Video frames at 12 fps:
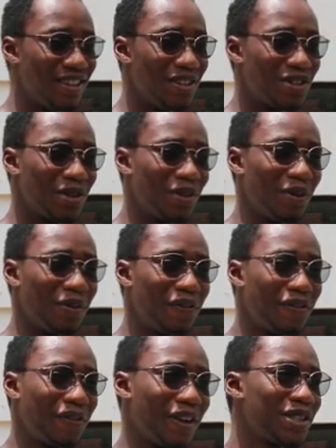So
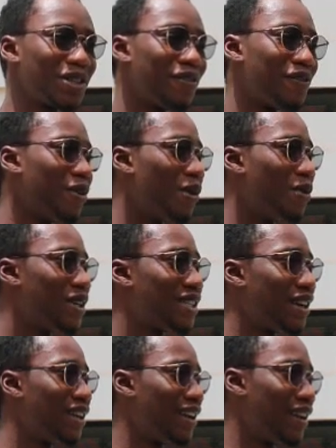first of all, what
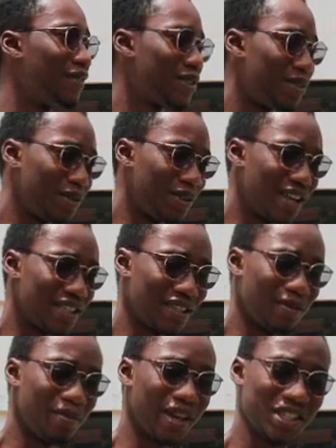I'd love to, as I
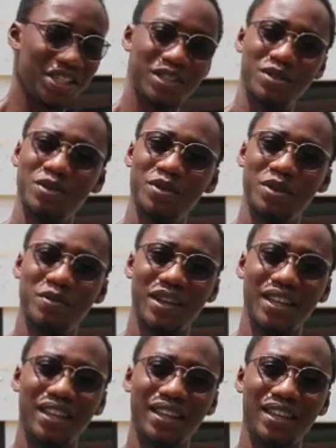mentioned, would
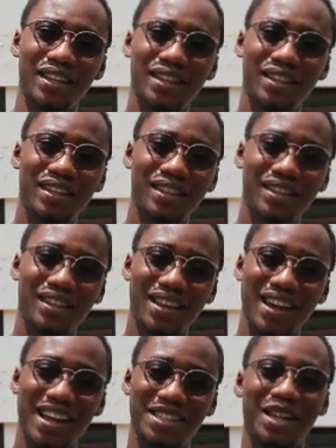be,
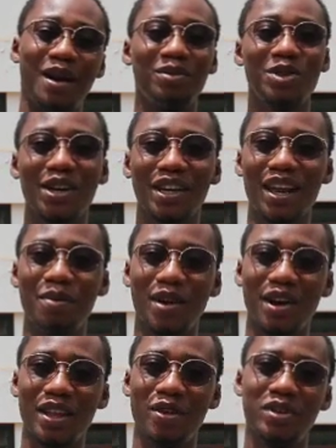I'm talking
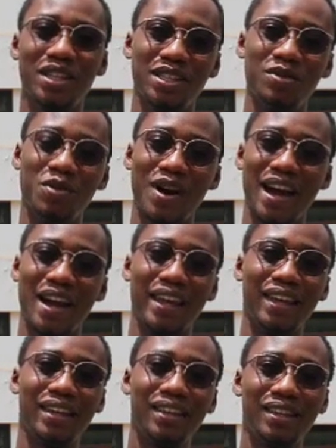about the reason
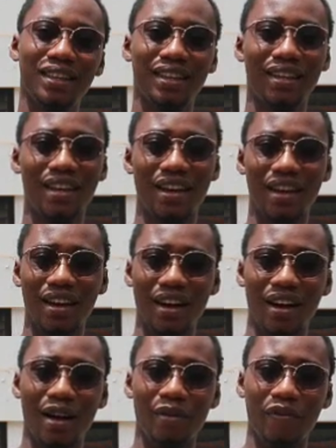why
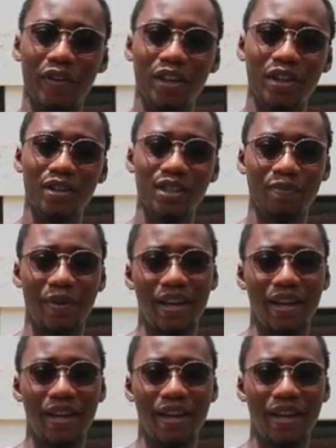videos